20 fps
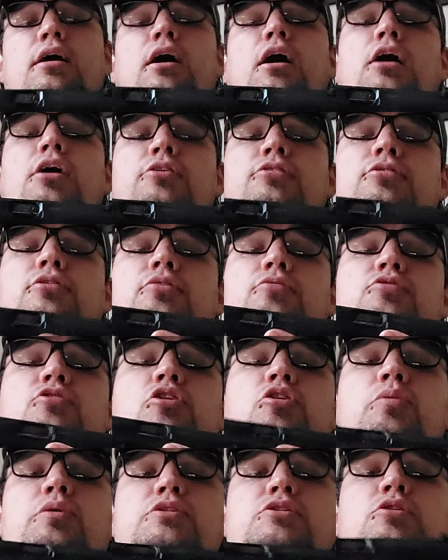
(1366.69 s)
Also,
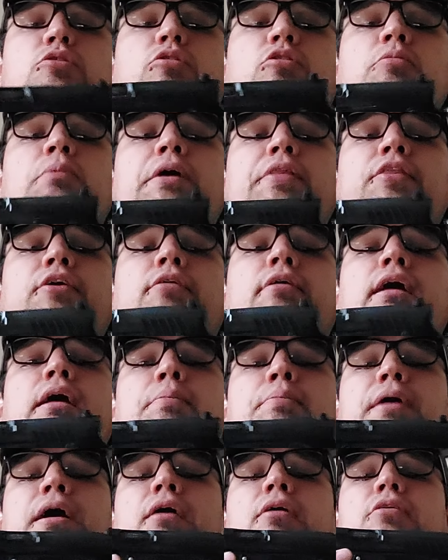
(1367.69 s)
too, what's cool about the
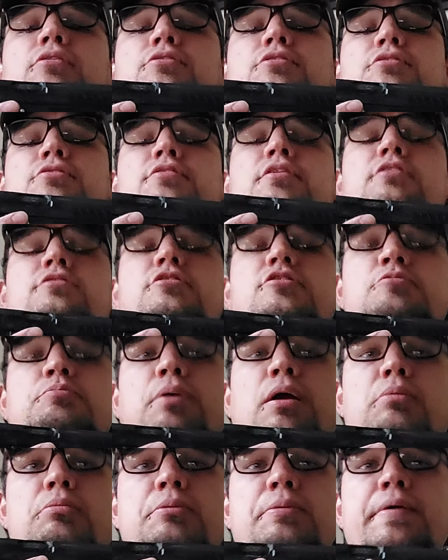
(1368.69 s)
Grand Powers is this is
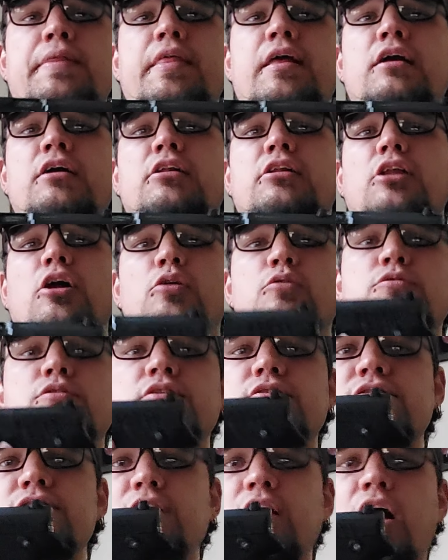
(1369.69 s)
probably the
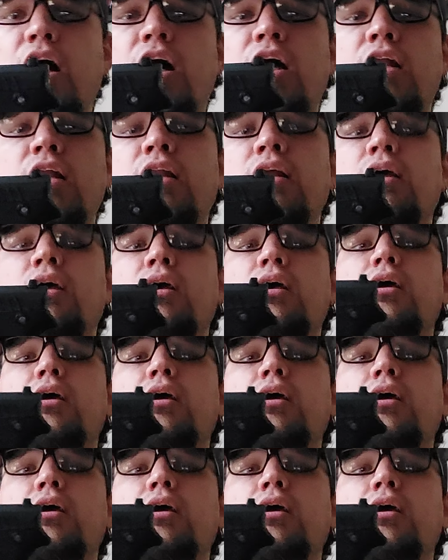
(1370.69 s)
closest gun